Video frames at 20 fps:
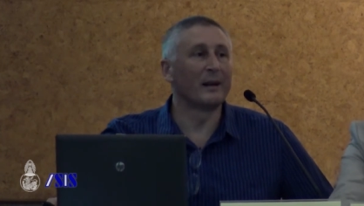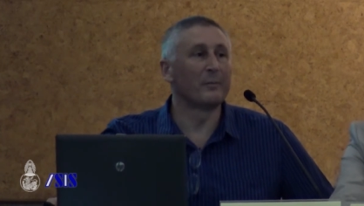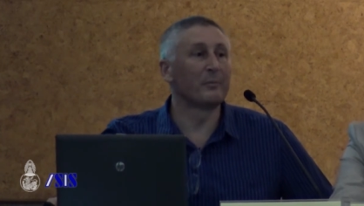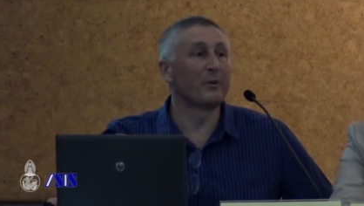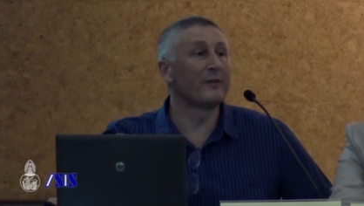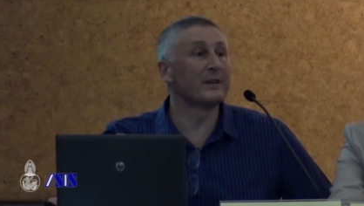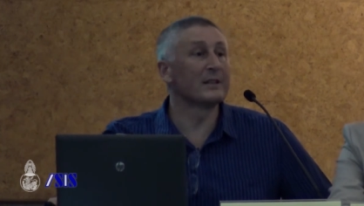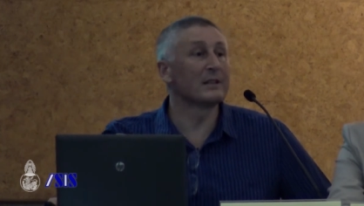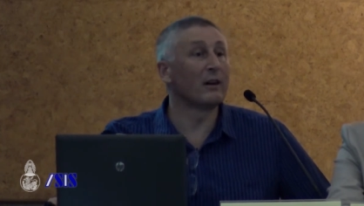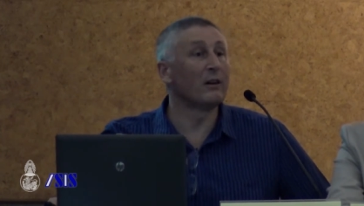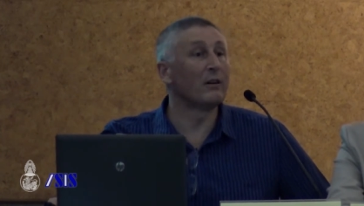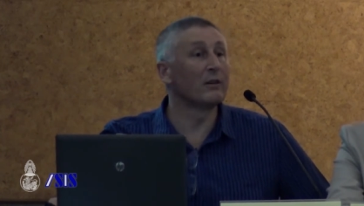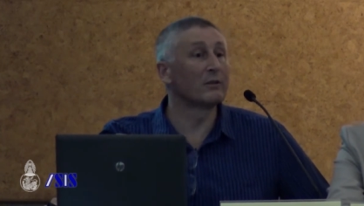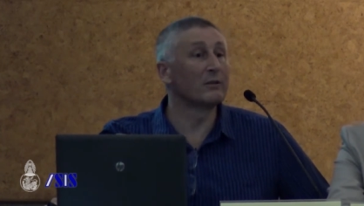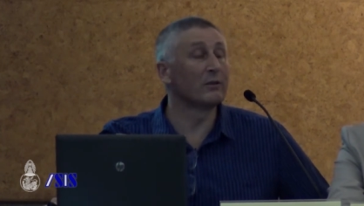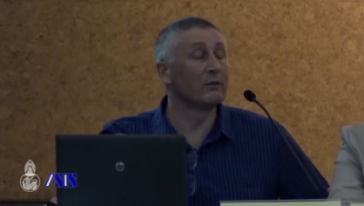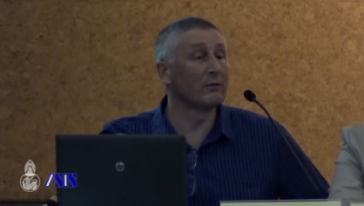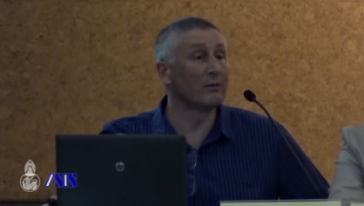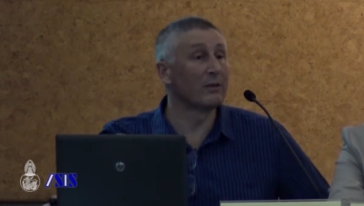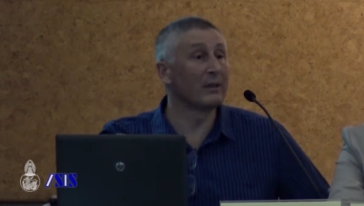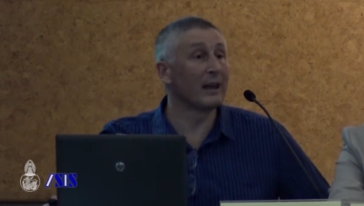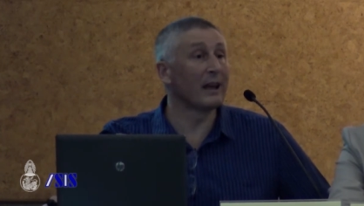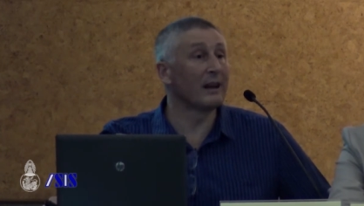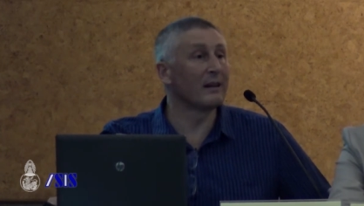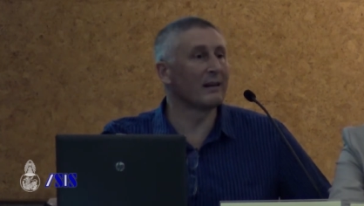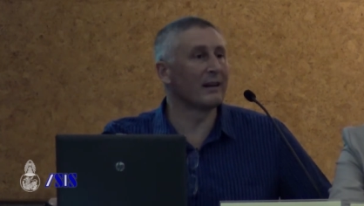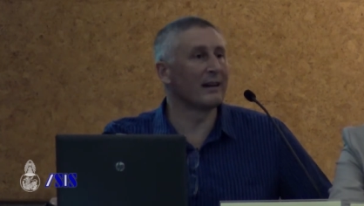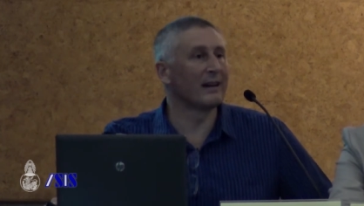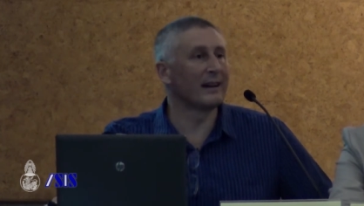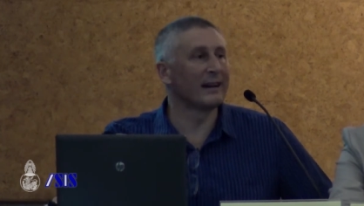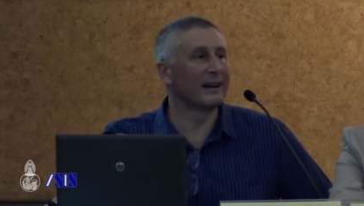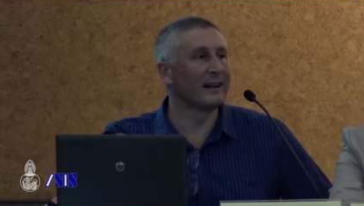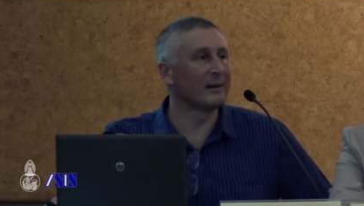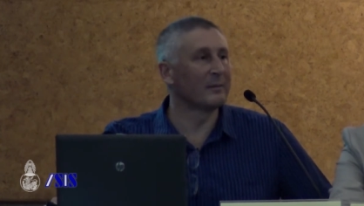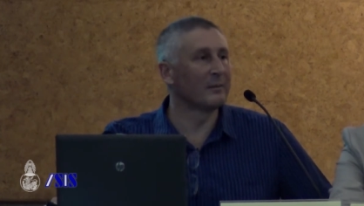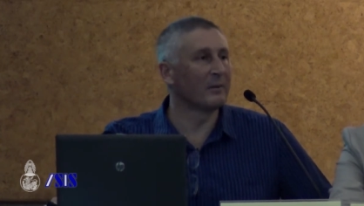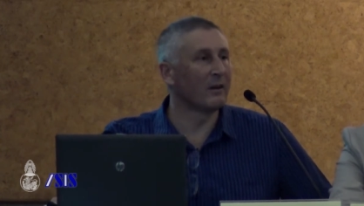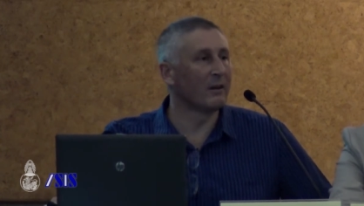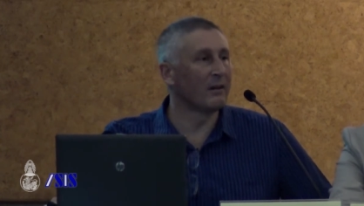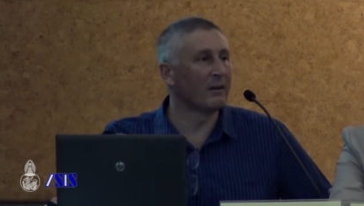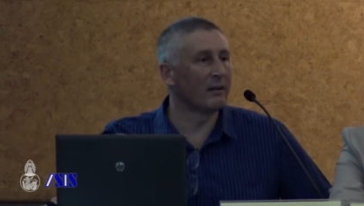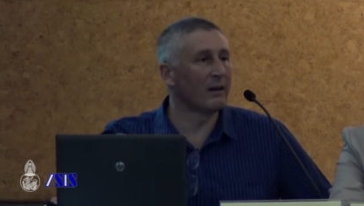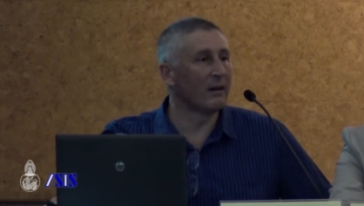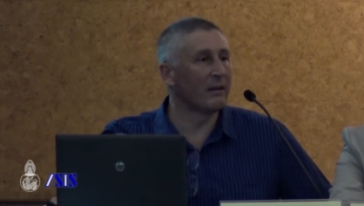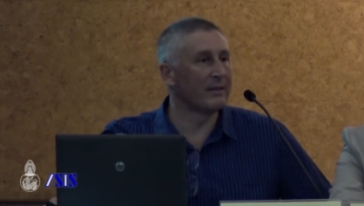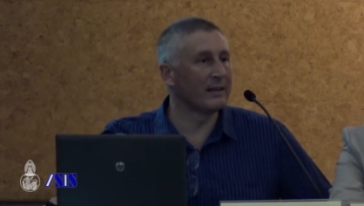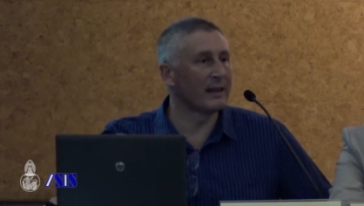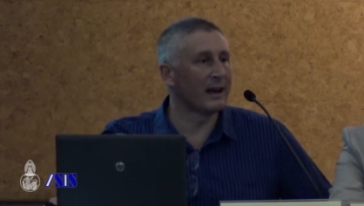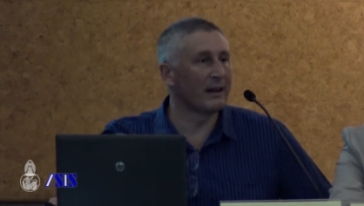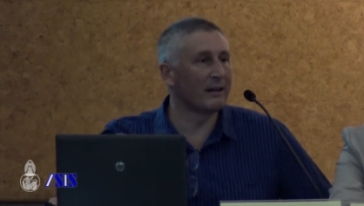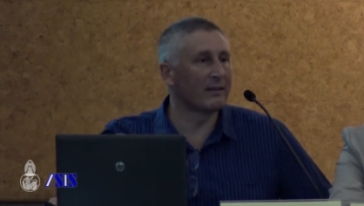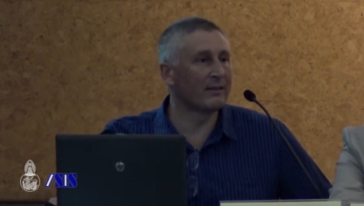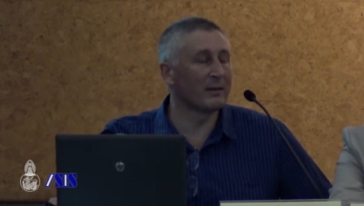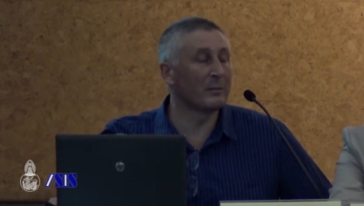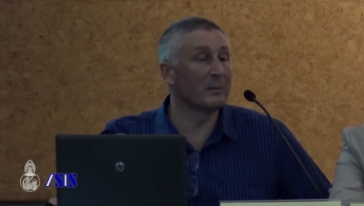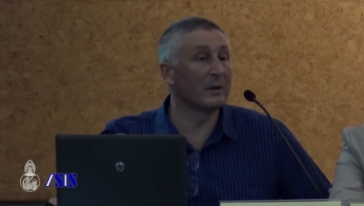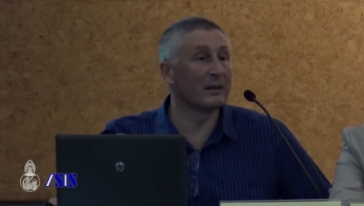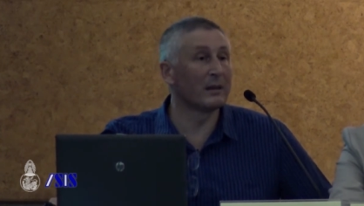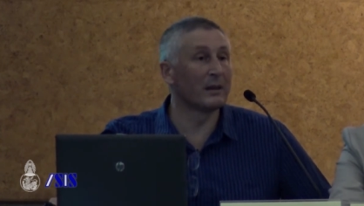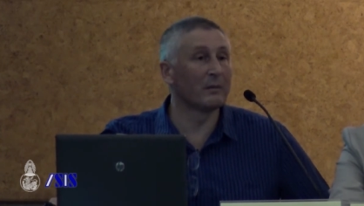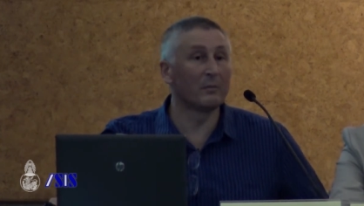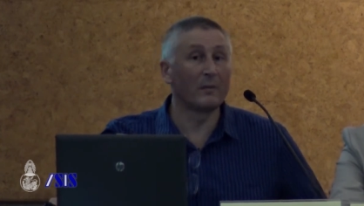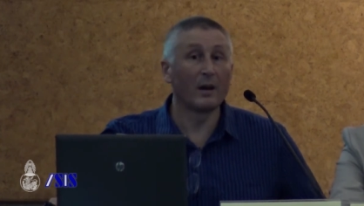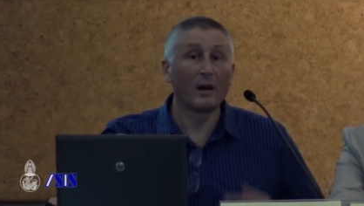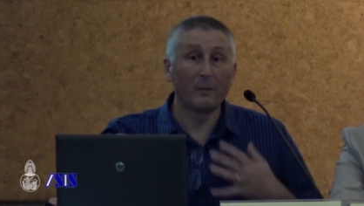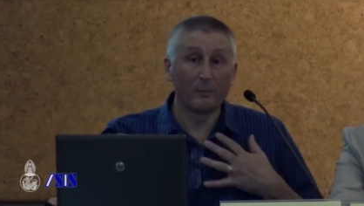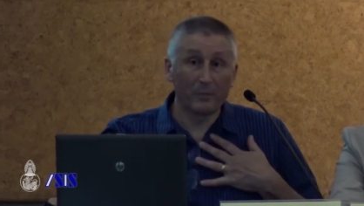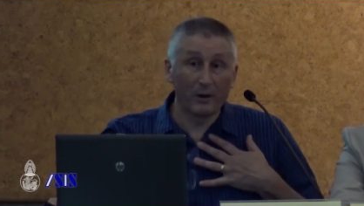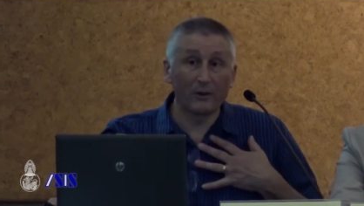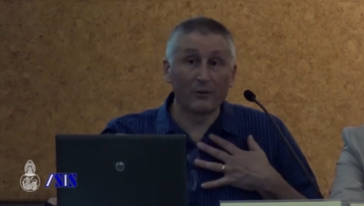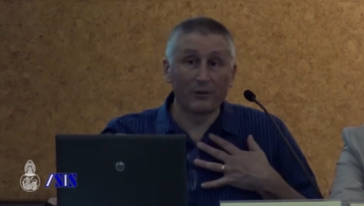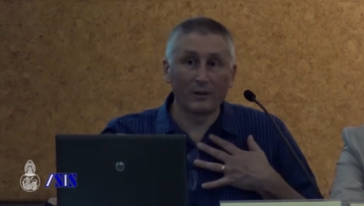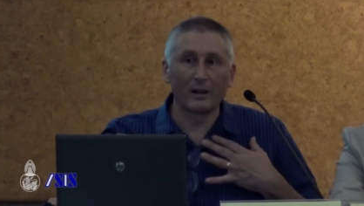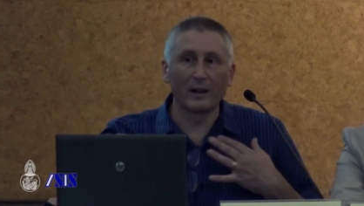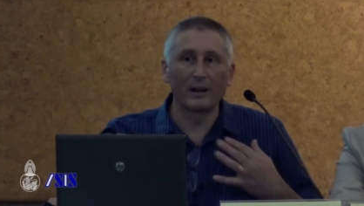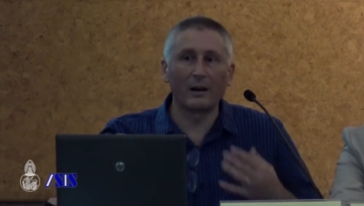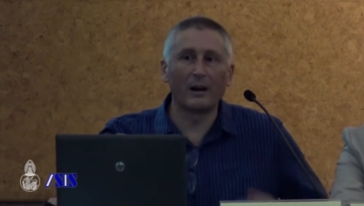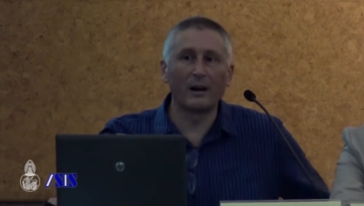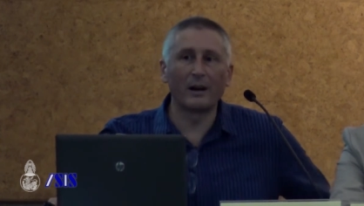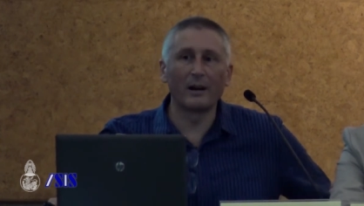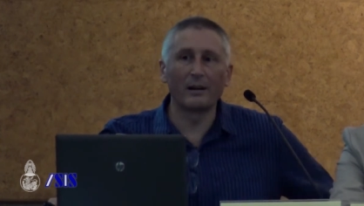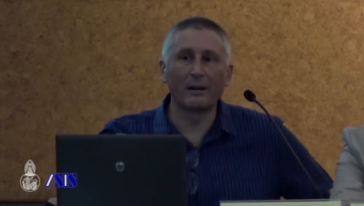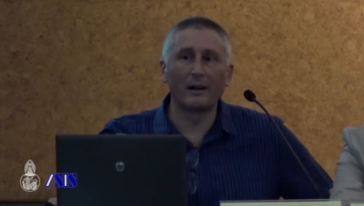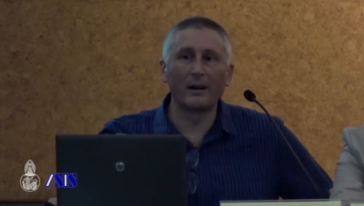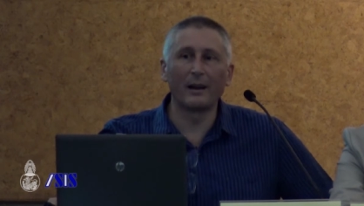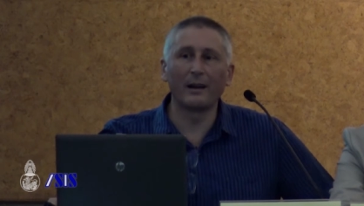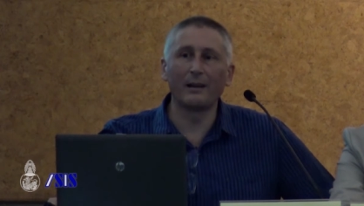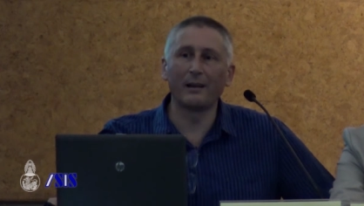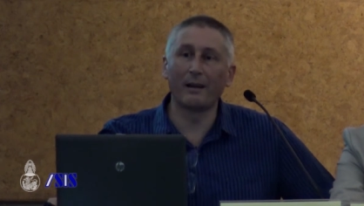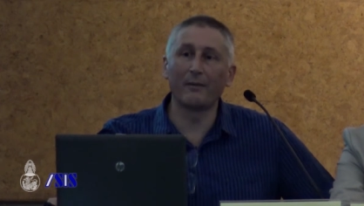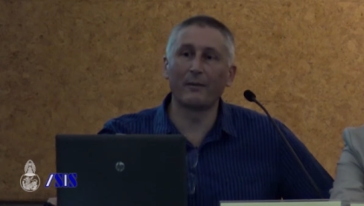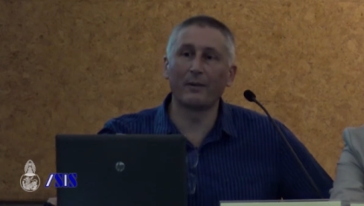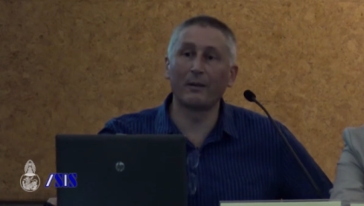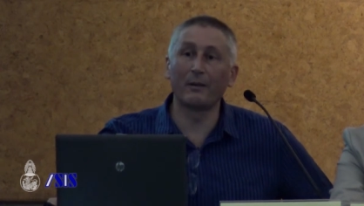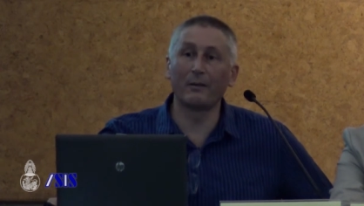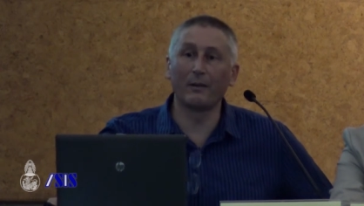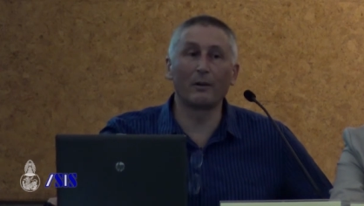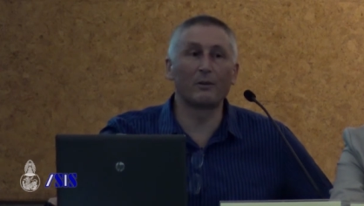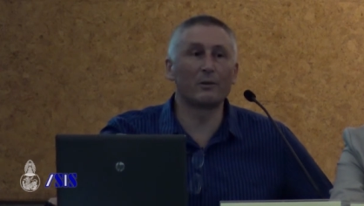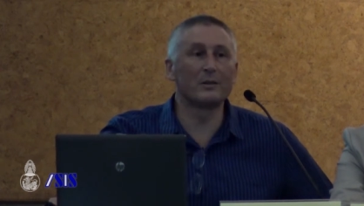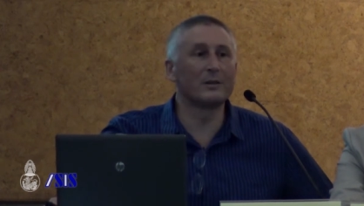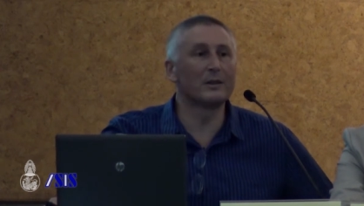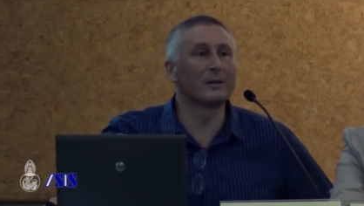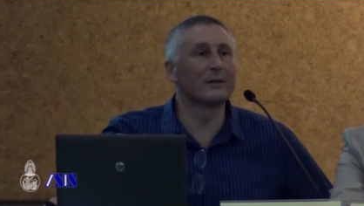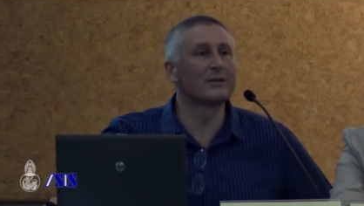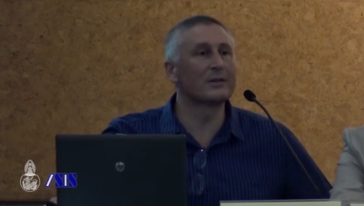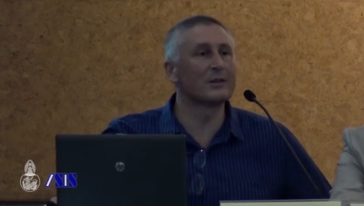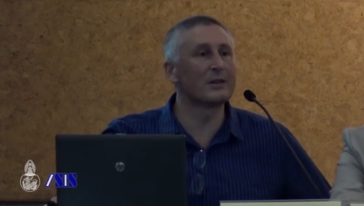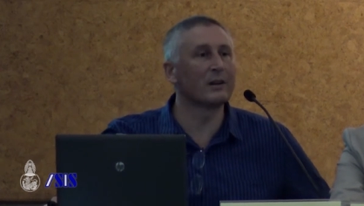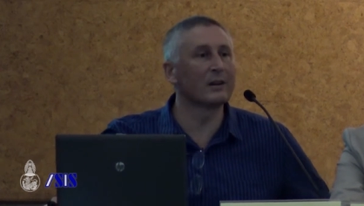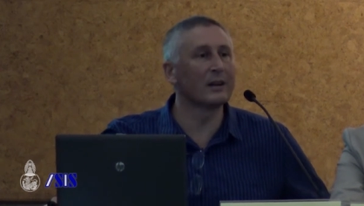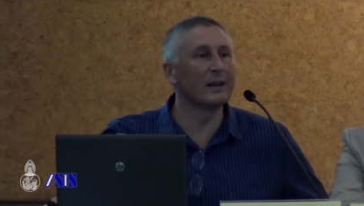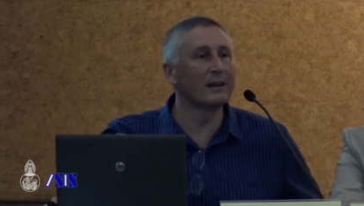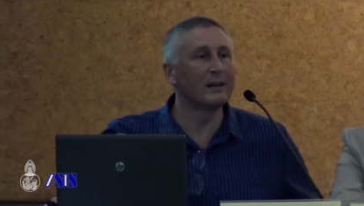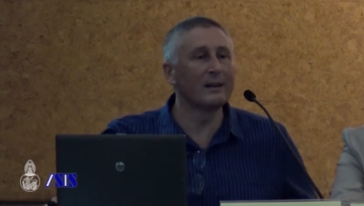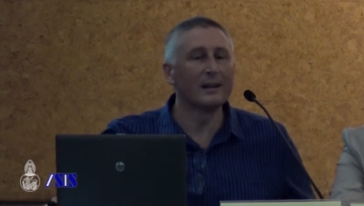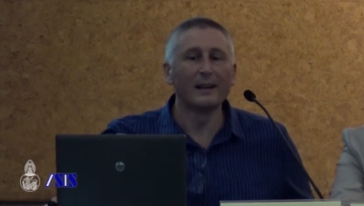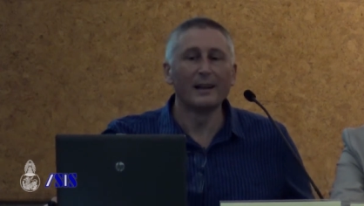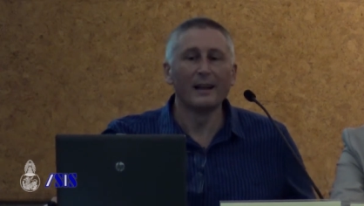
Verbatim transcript: Professor Aung San Suu Kyi on that, someone that personally I have a good deal of stock in.